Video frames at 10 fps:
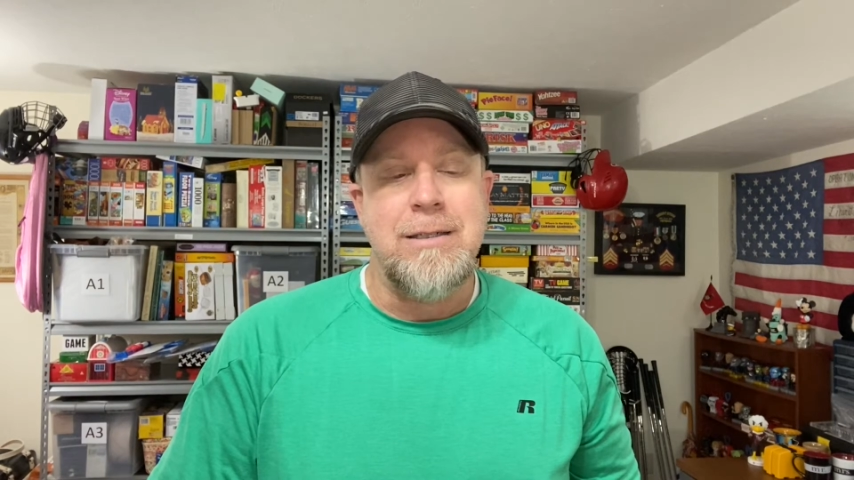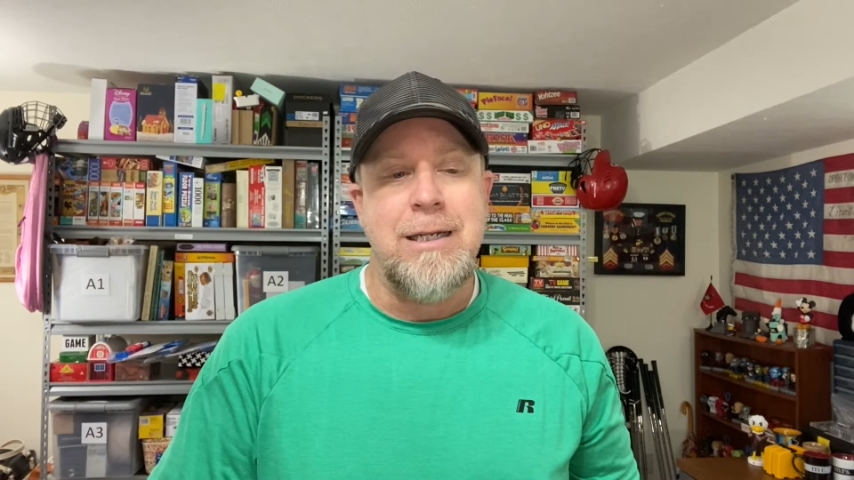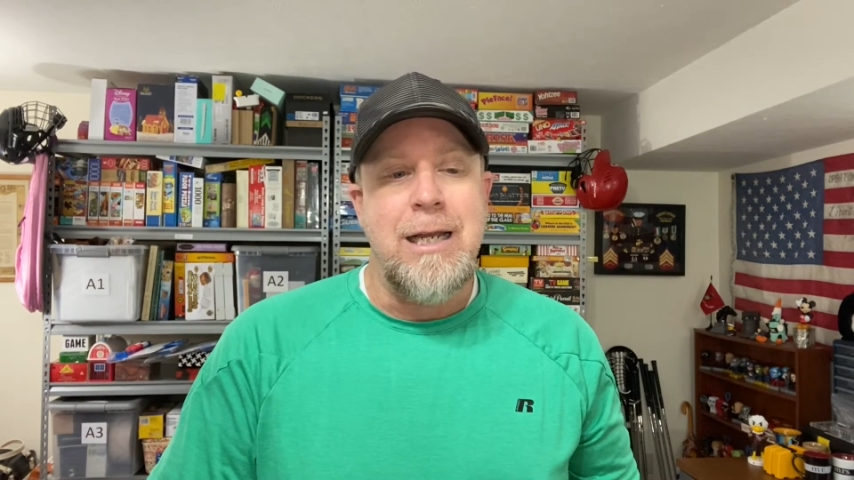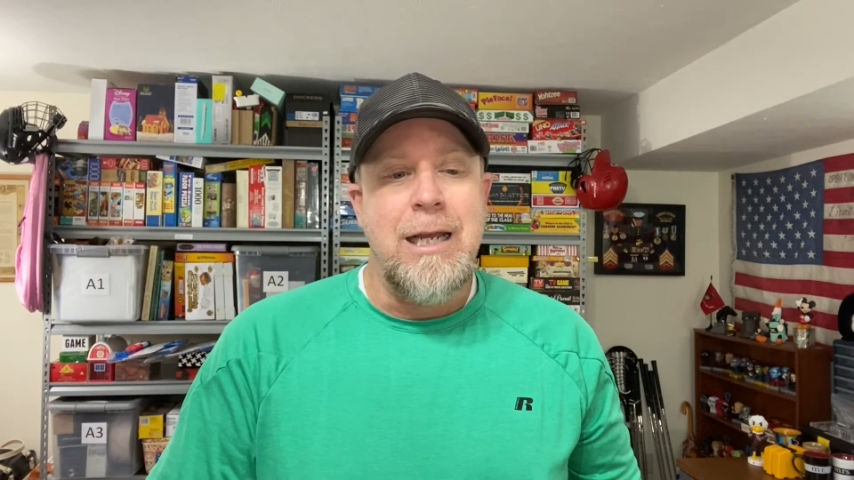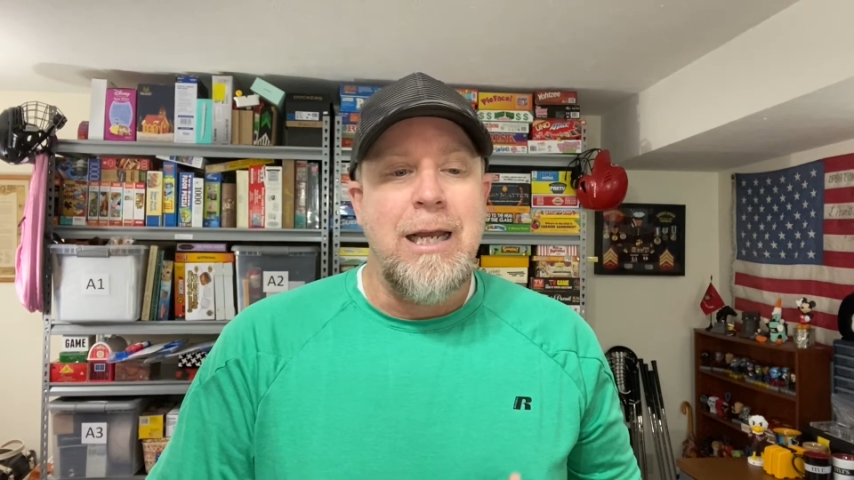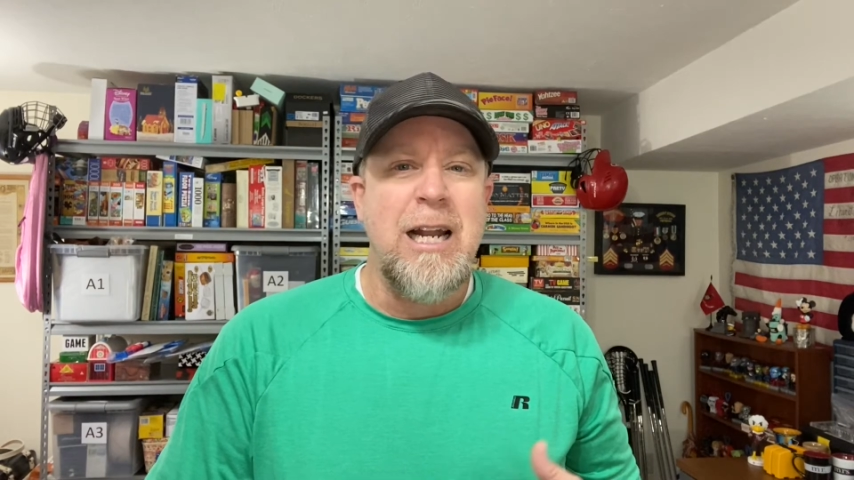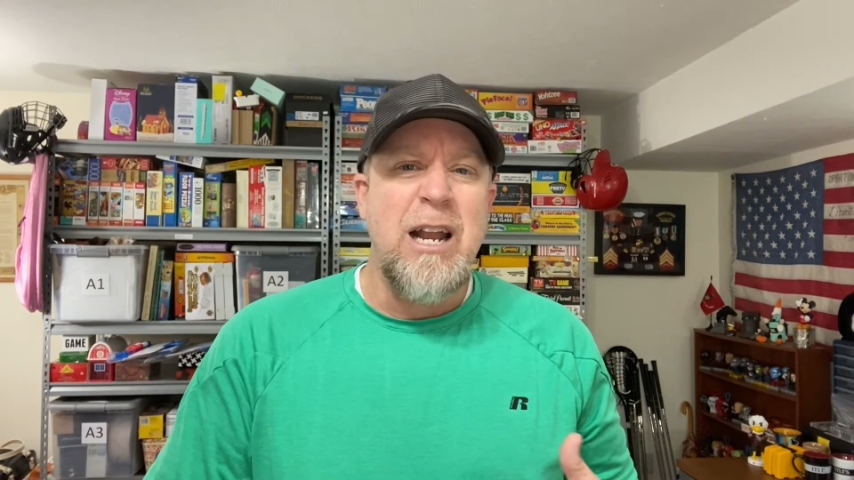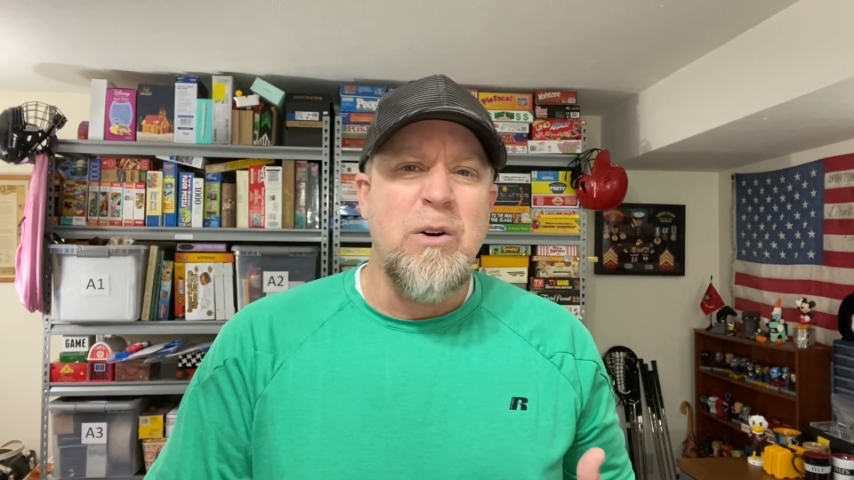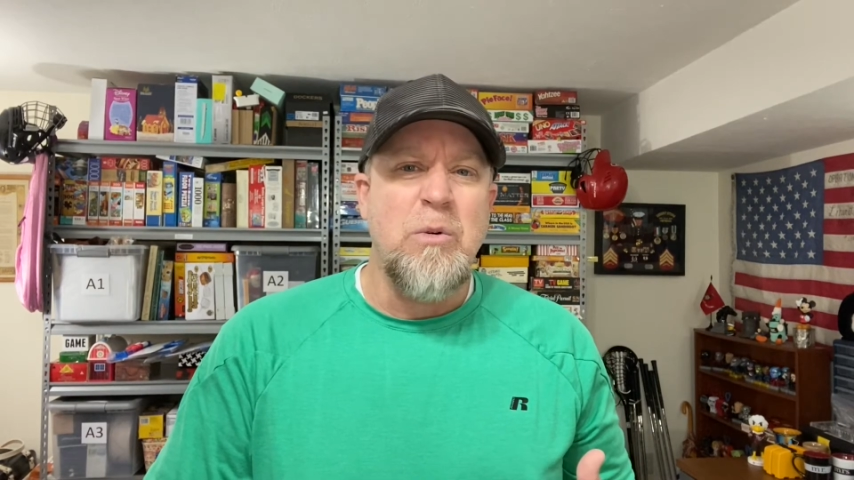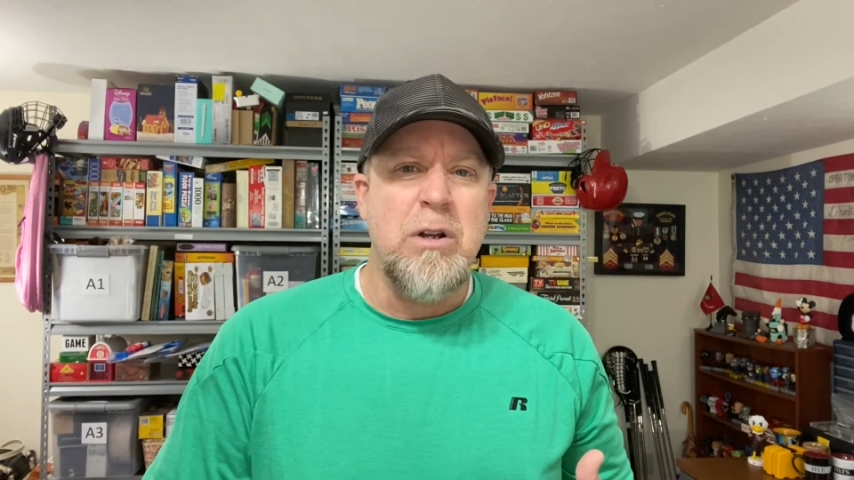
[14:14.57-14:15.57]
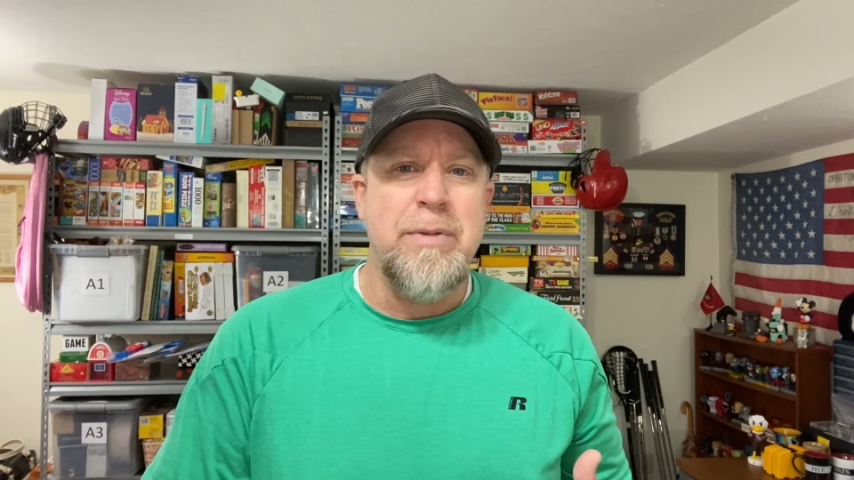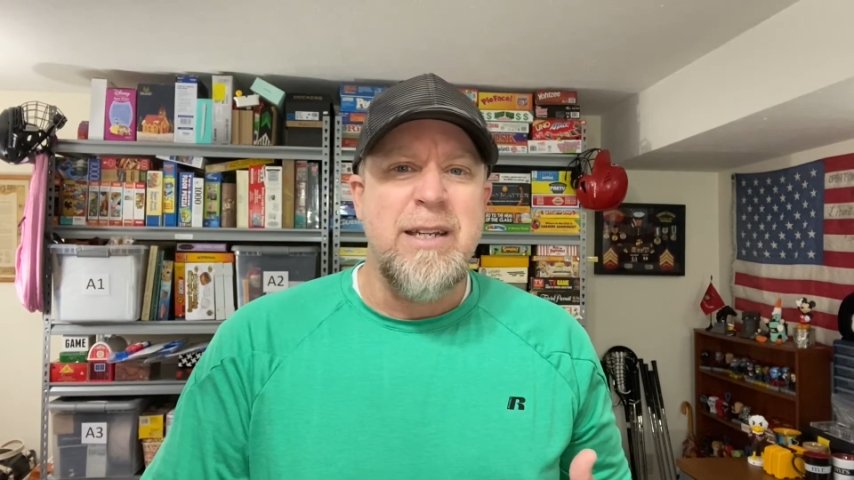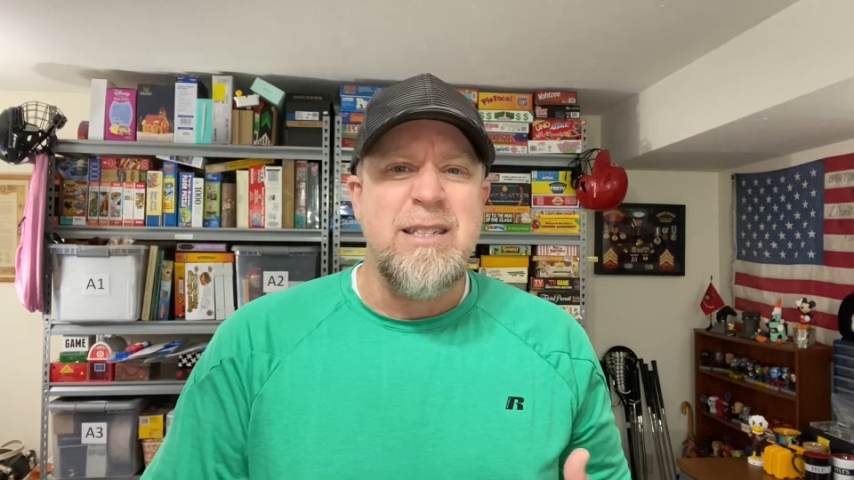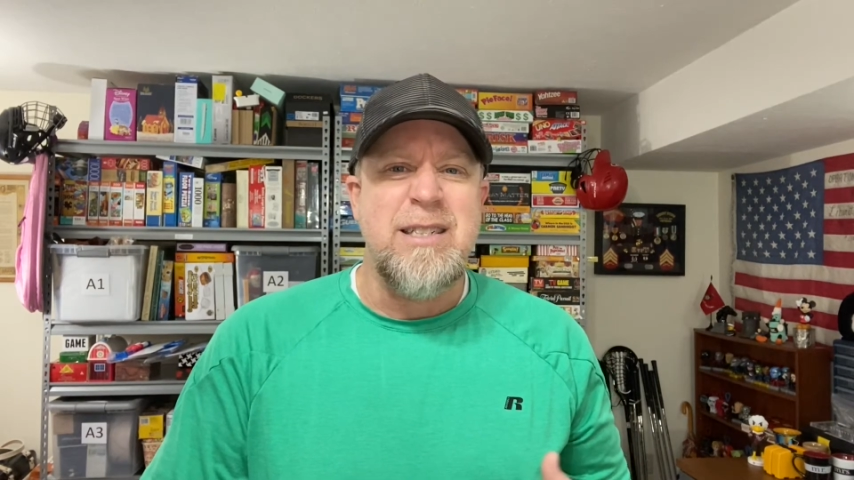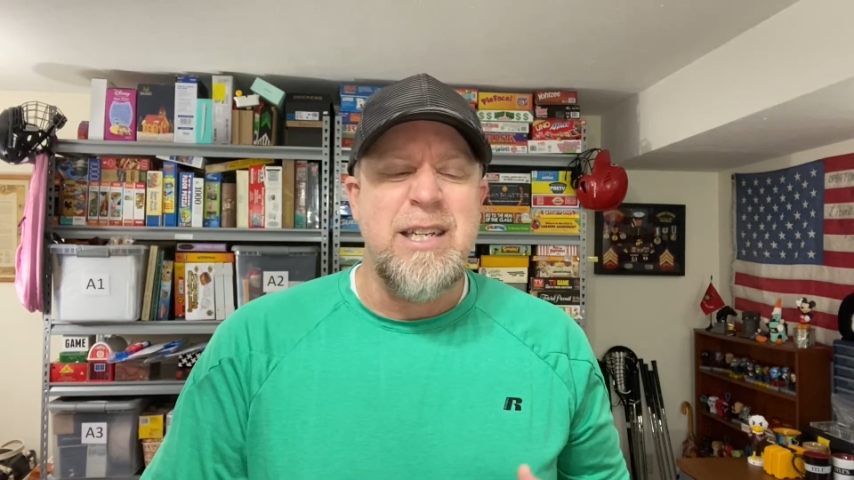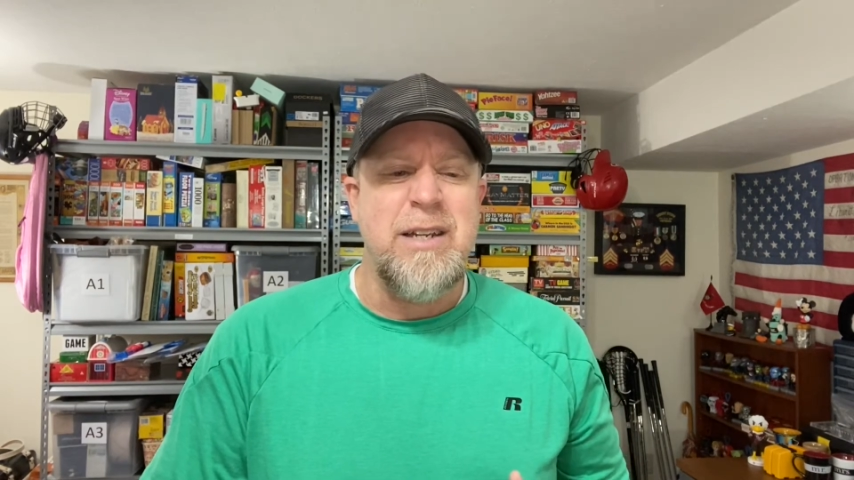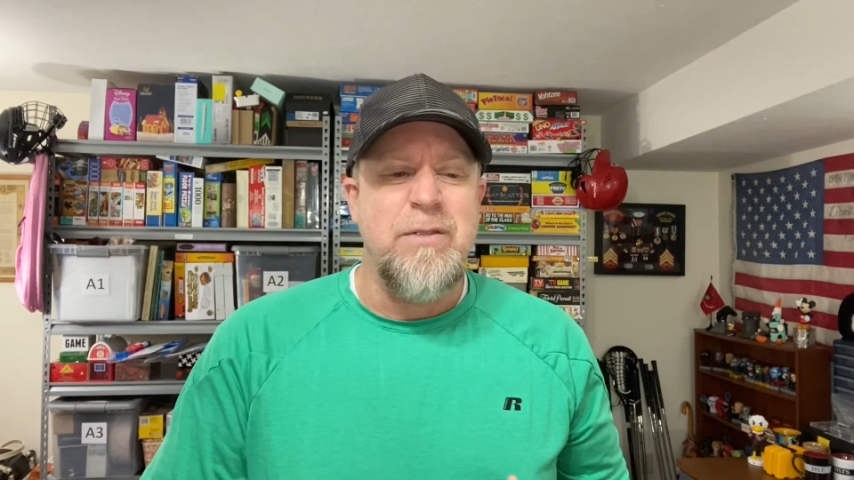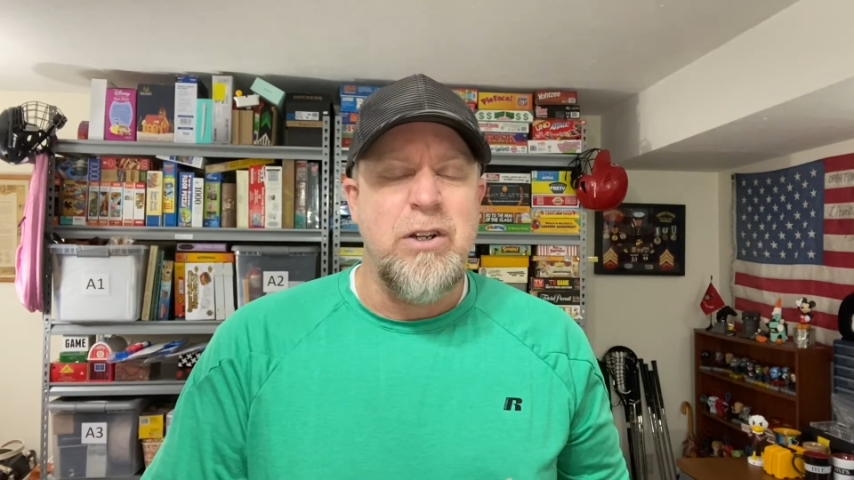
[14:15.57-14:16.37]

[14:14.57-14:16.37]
And I don't want to be deceived.